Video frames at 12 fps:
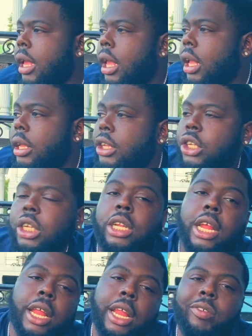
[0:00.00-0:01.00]
And shit
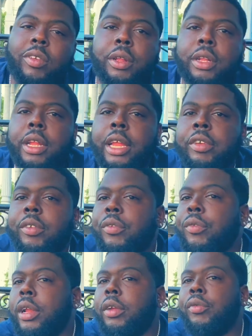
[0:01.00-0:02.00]
that ain't
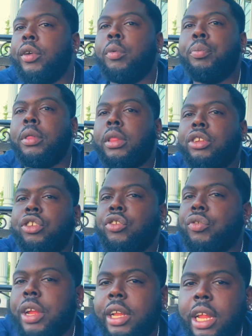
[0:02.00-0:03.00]
even really real
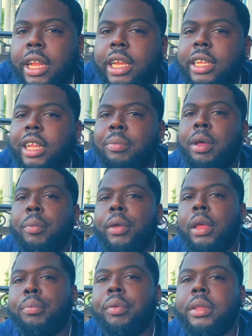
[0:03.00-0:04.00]
positions right now. Niggas talking about
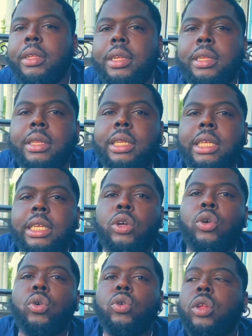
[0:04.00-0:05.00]
being president and
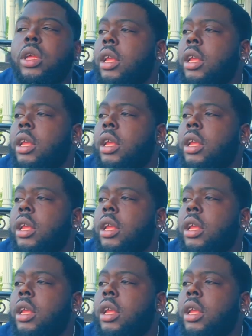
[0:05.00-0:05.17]
CEO.